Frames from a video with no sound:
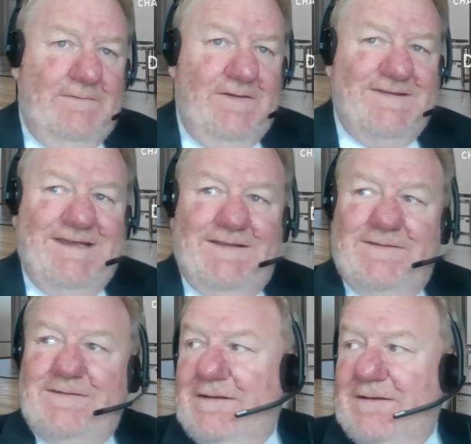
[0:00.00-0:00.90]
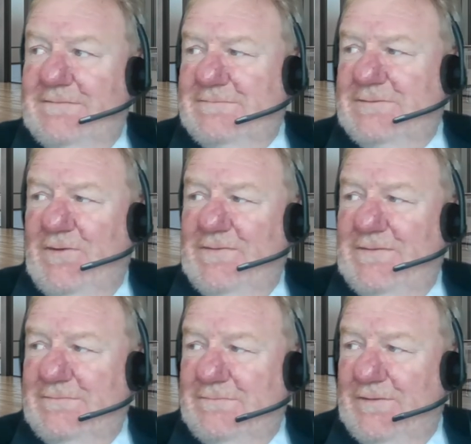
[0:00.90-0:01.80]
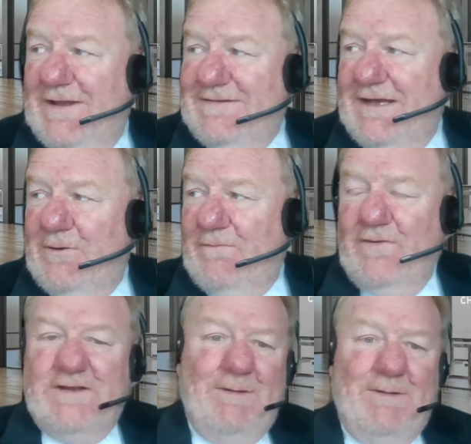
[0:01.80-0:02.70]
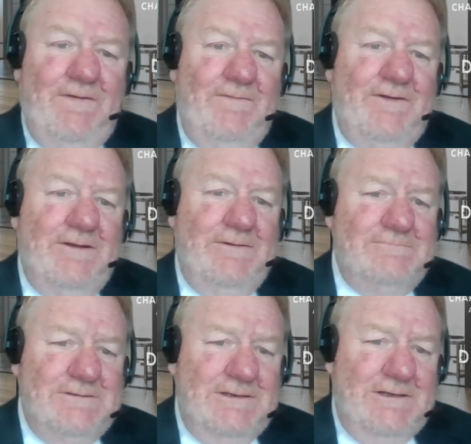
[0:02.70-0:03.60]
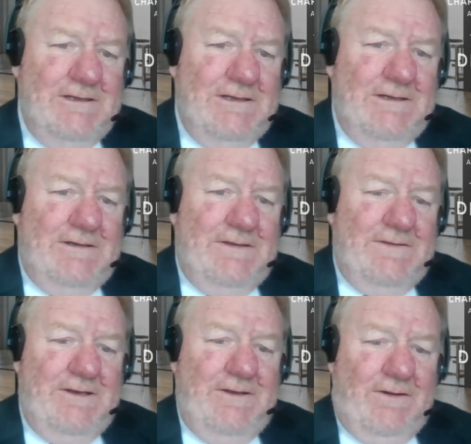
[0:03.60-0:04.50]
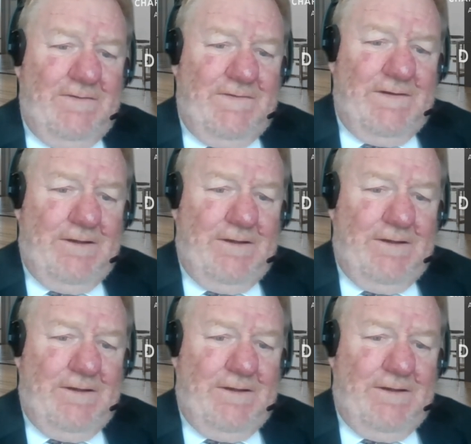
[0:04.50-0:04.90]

These kits they started off costing about $15, $30.